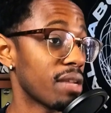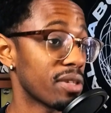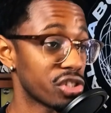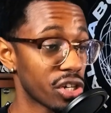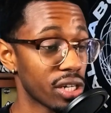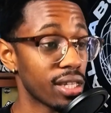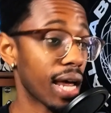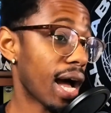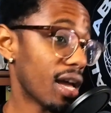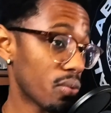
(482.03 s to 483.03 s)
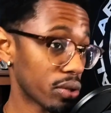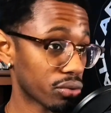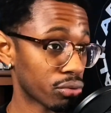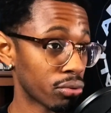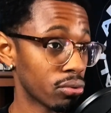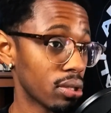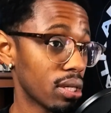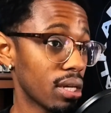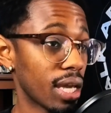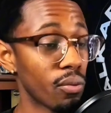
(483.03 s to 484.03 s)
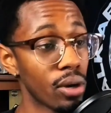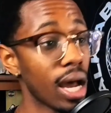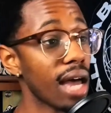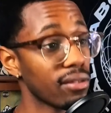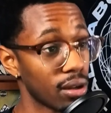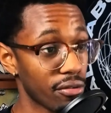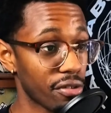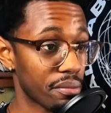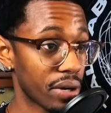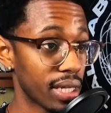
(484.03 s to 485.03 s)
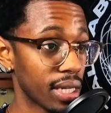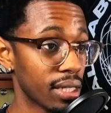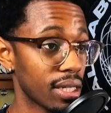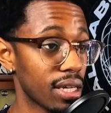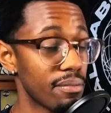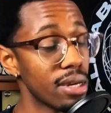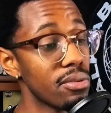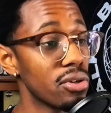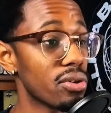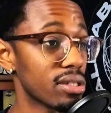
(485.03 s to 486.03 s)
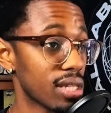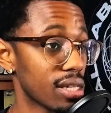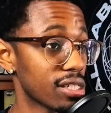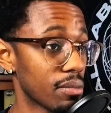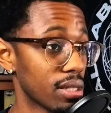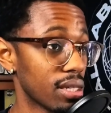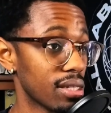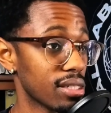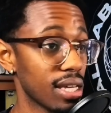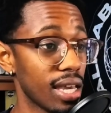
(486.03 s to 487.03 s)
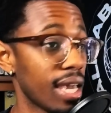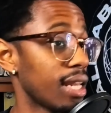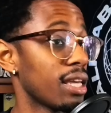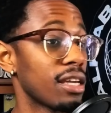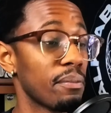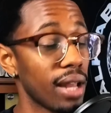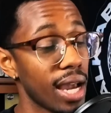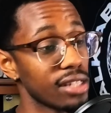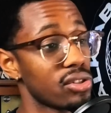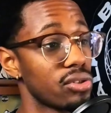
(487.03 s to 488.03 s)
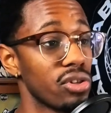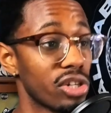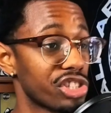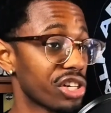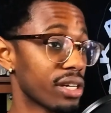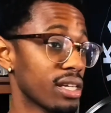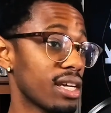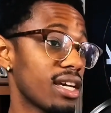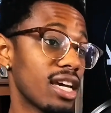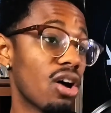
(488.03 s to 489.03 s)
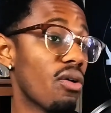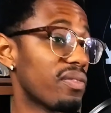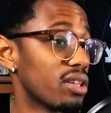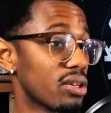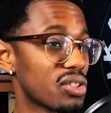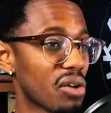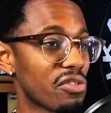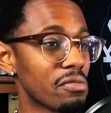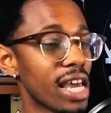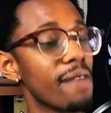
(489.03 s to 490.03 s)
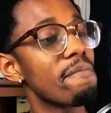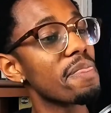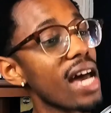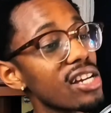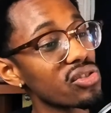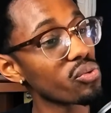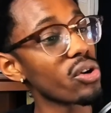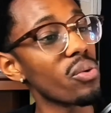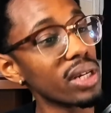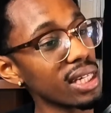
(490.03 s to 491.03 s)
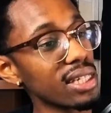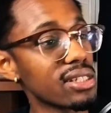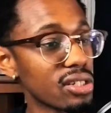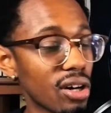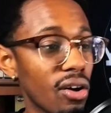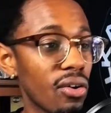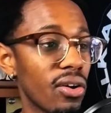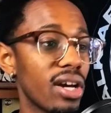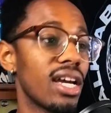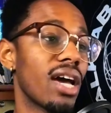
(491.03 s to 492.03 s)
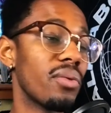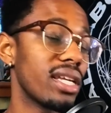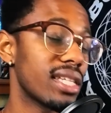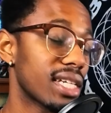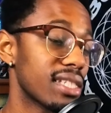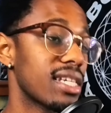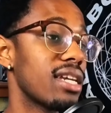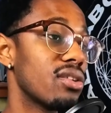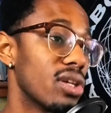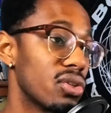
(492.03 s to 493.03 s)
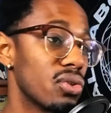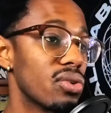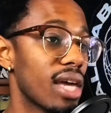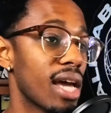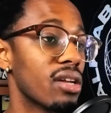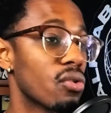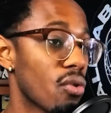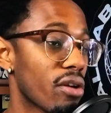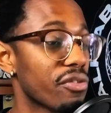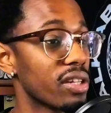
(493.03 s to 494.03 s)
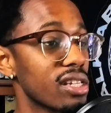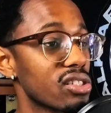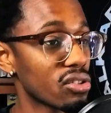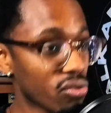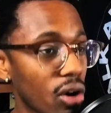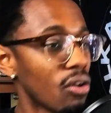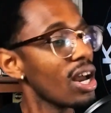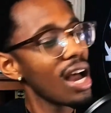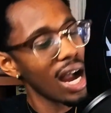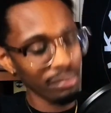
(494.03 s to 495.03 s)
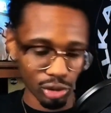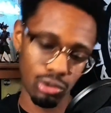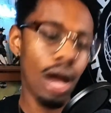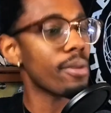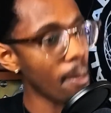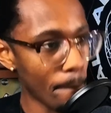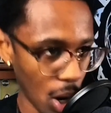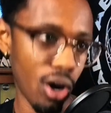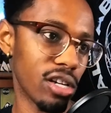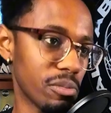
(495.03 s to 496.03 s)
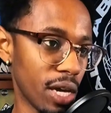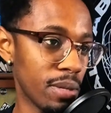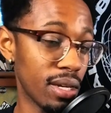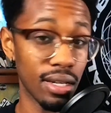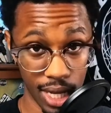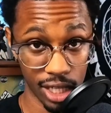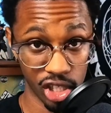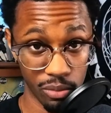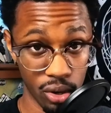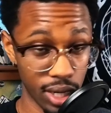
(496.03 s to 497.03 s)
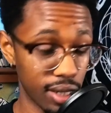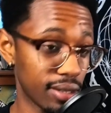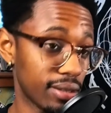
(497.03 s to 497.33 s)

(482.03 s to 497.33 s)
and the journey that I went through and what I learned from breaking. Maybe you can take some of this and you can apply it to your journey and hopefully you grow from that. That's where we need to go, and we need to continue to do that in order for this to grow. I'm dropping bars, baby. Holla at your boy.